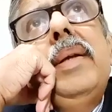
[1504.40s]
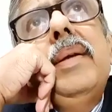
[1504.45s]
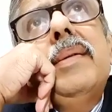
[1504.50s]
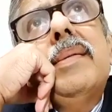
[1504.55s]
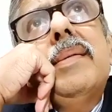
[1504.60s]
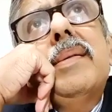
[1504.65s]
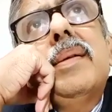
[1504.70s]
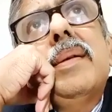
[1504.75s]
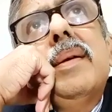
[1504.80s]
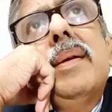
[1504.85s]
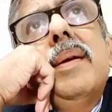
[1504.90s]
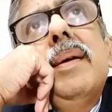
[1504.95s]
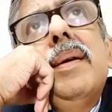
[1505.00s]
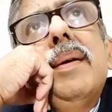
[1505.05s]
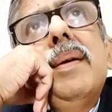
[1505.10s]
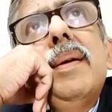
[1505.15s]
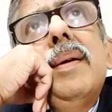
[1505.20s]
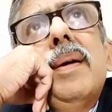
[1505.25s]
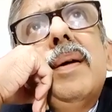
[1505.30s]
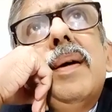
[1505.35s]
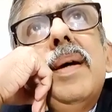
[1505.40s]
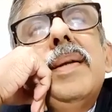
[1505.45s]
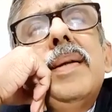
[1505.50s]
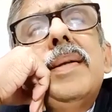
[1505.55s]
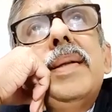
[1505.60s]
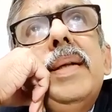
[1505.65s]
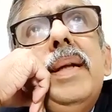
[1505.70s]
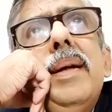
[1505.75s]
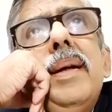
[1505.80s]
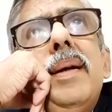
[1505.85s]
just
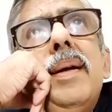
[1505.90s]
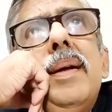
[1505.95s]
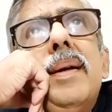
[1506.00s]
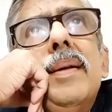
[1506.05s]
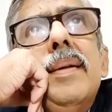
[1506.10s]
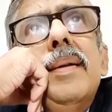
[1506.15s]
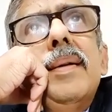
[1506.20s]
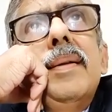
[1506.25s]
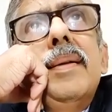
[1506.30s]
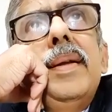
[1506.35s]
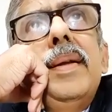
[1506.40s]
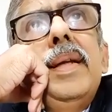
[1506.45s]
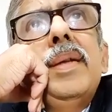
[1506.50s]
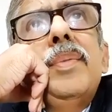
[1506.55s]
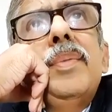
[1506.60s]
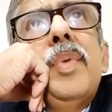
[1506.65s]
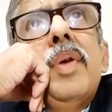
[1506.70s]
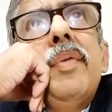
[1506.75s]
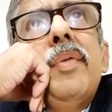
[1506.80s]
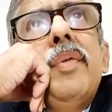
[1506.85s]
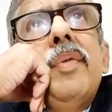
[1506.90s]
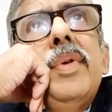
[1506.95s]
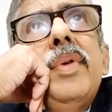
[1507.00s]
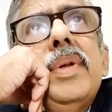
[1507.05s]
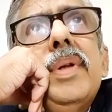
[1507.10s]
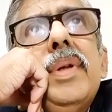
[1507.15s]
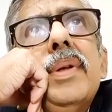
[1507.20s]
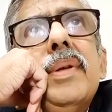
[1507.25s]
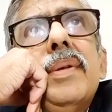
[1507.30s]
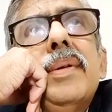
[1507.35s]
considered these
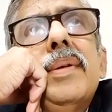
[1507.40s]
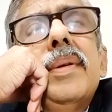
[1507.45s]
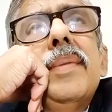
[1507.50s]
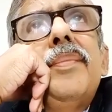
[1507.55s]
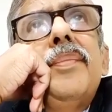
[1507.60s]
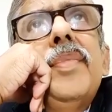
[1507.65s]
provisions,